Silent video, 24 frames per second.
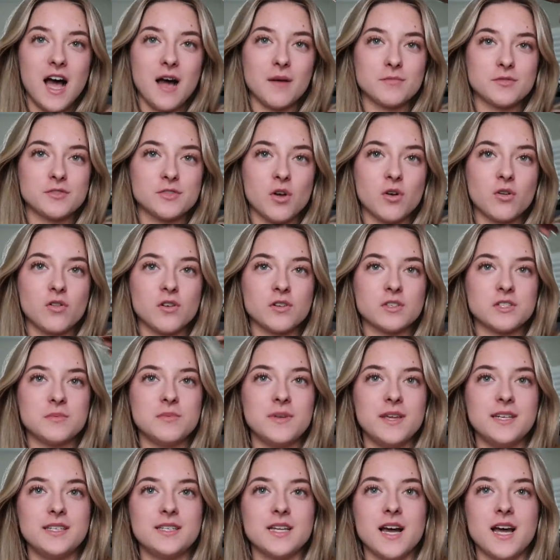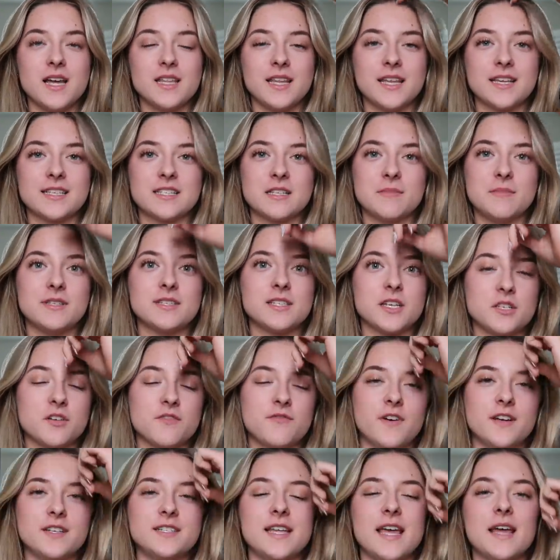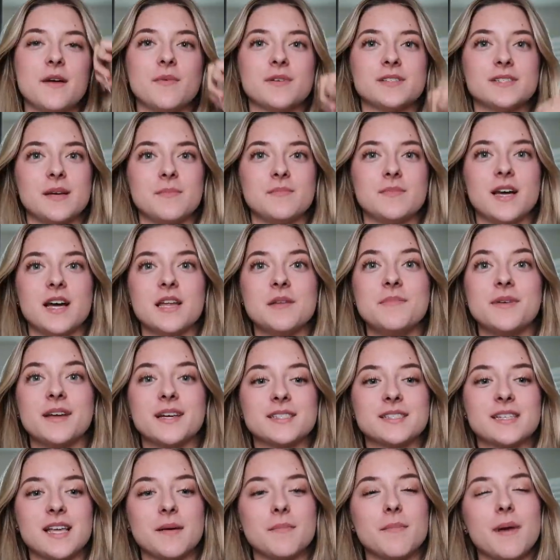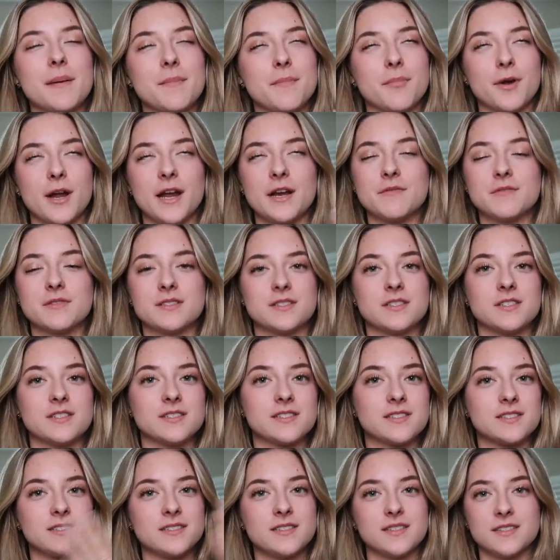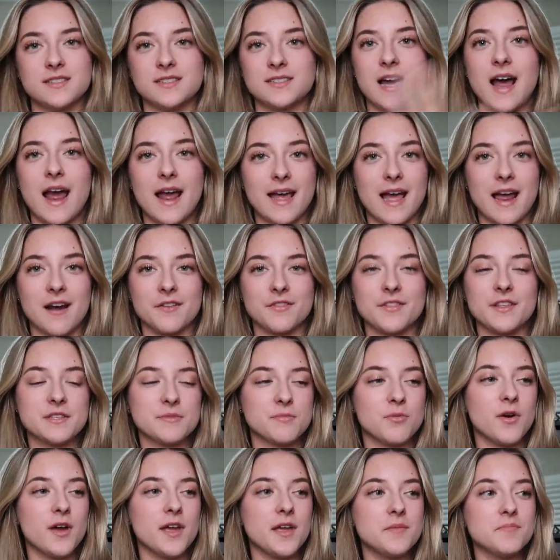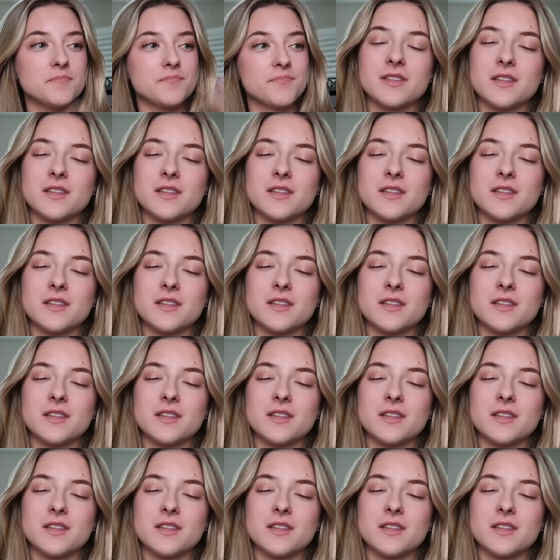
I'm so close to being done. Like, it's gonna be such a fun day once I'm done because my brain was just dying out at this point.